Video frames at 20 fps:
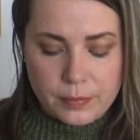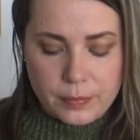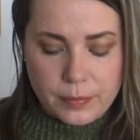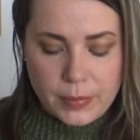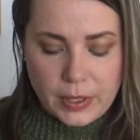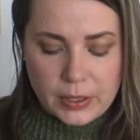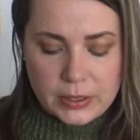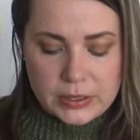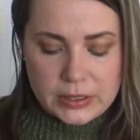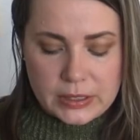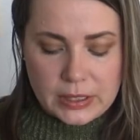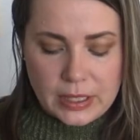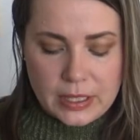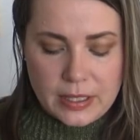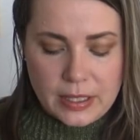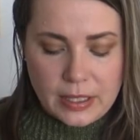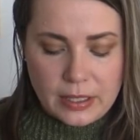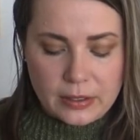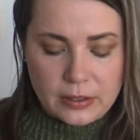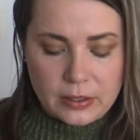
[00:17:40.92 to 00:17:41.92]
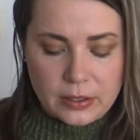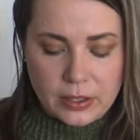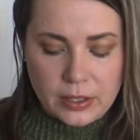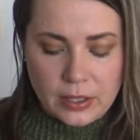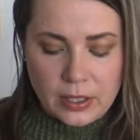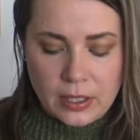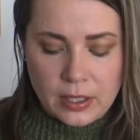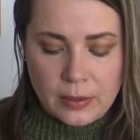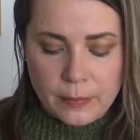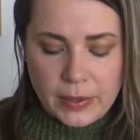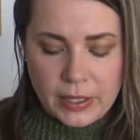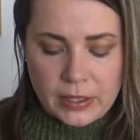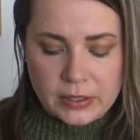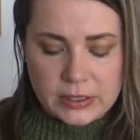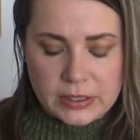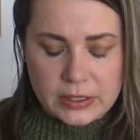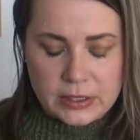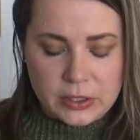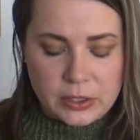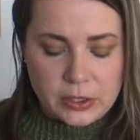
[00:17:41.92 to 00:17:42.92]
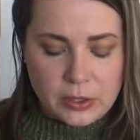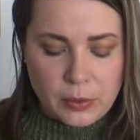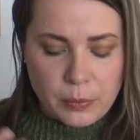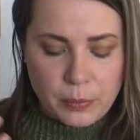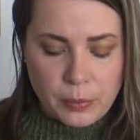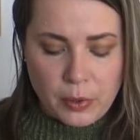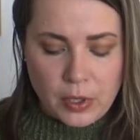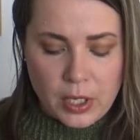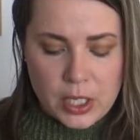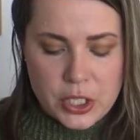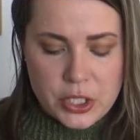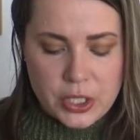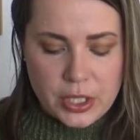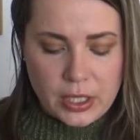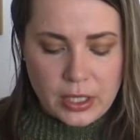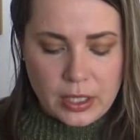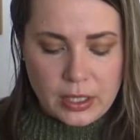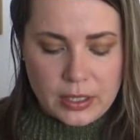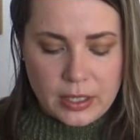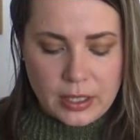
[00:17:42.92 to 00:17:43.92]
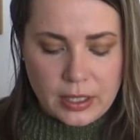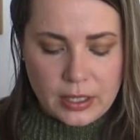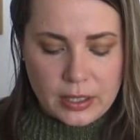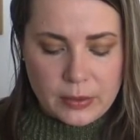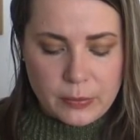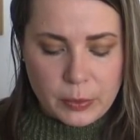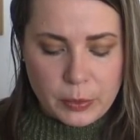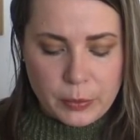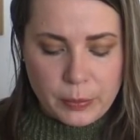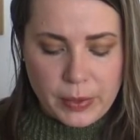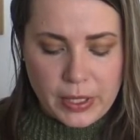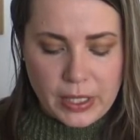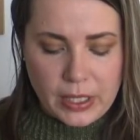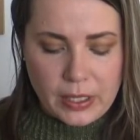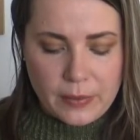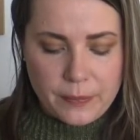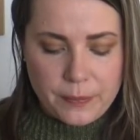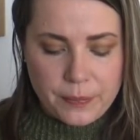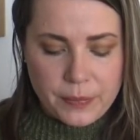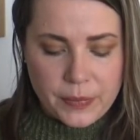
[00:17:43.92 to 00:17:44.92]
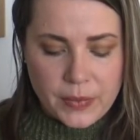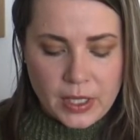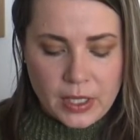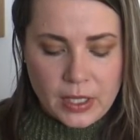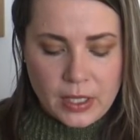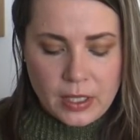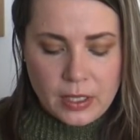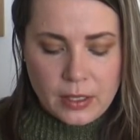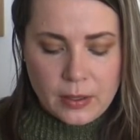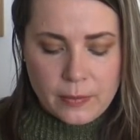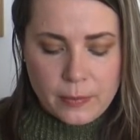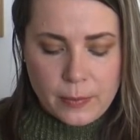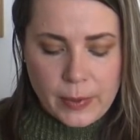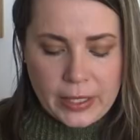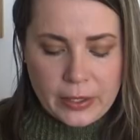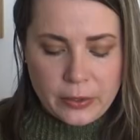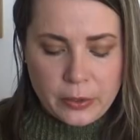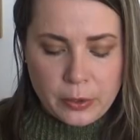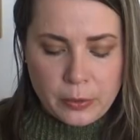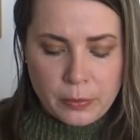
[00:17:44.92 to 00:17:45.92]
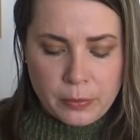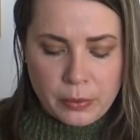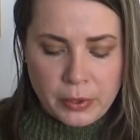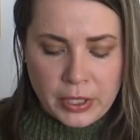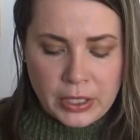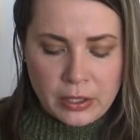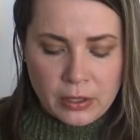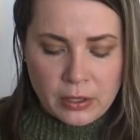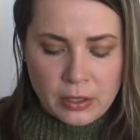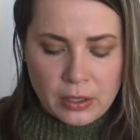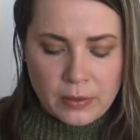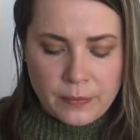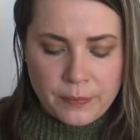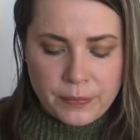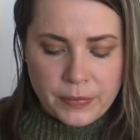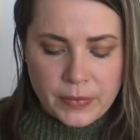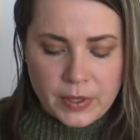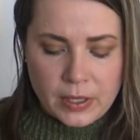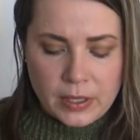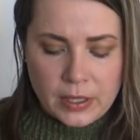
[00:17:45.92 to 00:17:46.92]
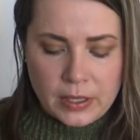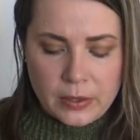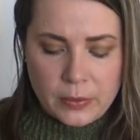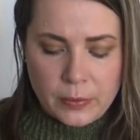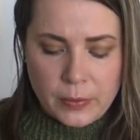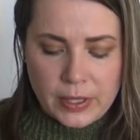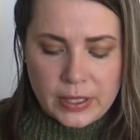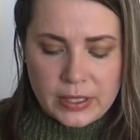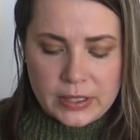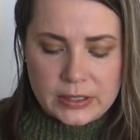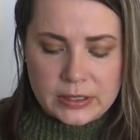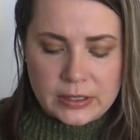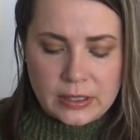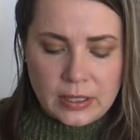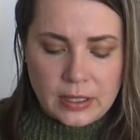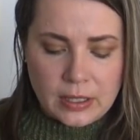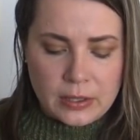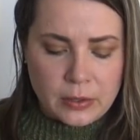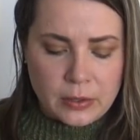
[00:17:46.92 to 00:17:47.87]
because I think the yarn, because it's so brushed, I think it would be way too brittle otherwise.